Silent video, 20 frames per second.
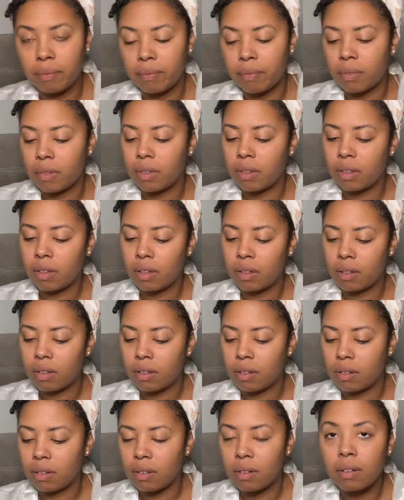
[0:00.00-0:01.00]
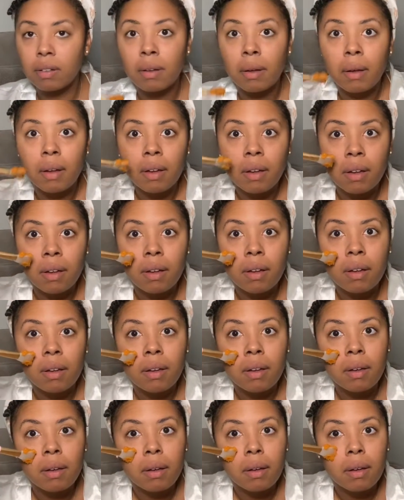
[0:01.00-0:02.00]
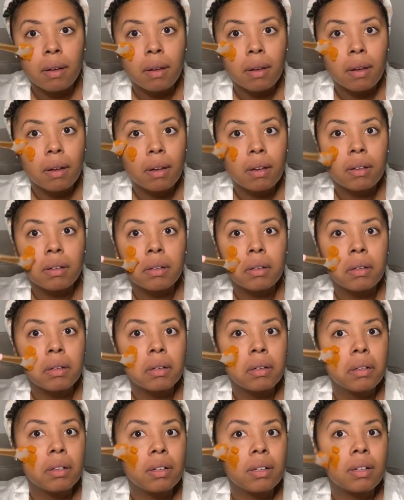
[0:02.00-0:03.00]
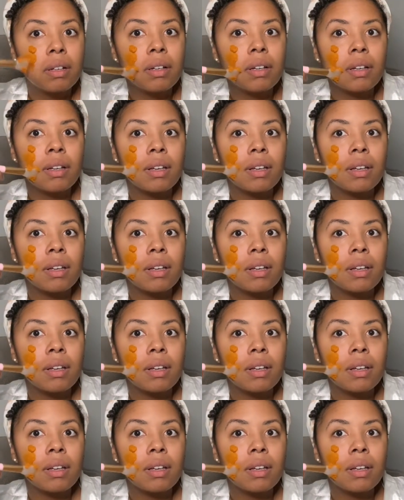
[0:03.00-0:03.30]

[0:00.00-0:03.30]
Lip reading: [no speech]